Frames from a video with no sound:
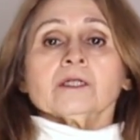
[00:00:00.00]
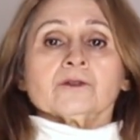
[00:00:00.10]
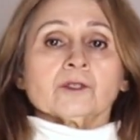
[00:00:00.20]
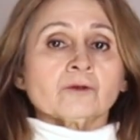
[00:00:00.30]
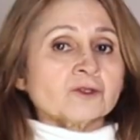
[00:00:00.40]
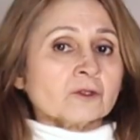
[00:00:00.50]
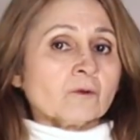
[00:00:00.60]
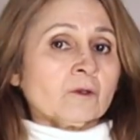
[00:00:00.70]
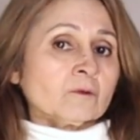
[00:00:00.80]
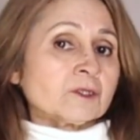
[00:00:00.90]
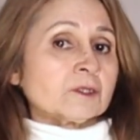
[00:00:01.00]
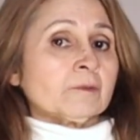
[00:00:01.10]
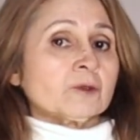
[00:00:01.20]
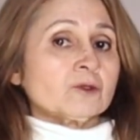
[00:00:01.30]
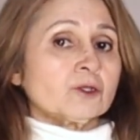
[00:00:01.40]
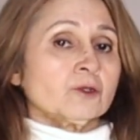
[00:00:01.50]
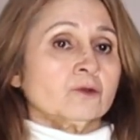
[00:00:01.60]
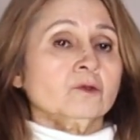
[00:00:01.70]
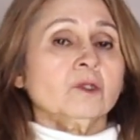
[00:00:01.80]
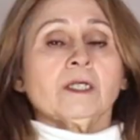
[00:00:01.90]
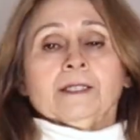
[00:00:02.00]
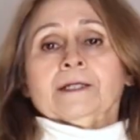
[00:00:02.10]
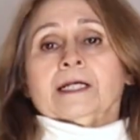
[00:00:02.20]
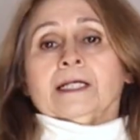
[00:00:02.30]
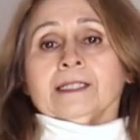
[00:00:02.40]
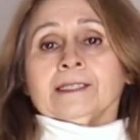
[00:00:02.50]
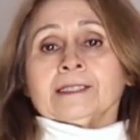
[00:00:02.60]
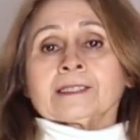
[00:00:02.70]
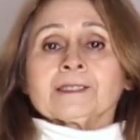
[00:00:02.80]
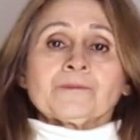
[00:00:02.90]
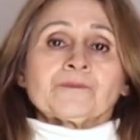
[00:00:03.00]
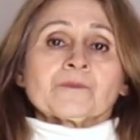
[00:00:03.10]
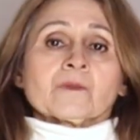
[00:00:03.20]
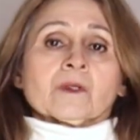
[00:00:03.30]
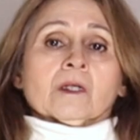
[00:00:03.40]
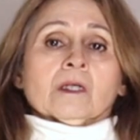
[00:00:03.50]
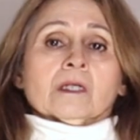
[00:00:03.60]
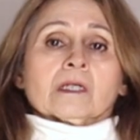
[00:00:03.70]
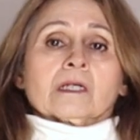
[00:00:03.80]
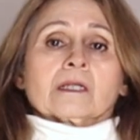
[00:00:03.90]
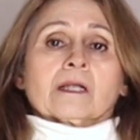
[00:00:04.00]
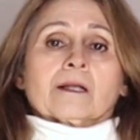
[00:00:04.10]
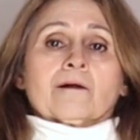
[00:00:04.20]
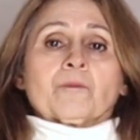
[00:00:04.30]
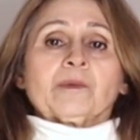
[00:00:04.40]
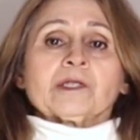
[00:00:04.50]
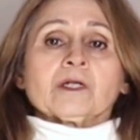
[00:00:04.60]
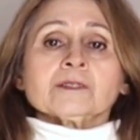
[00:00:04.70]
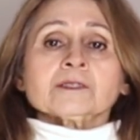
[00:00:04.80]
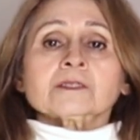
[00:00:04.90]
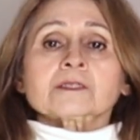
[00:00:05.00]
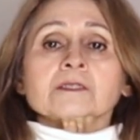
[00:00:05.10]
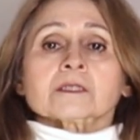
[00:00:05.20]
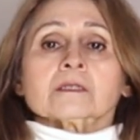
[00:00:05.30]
The original one was number 2, and because it's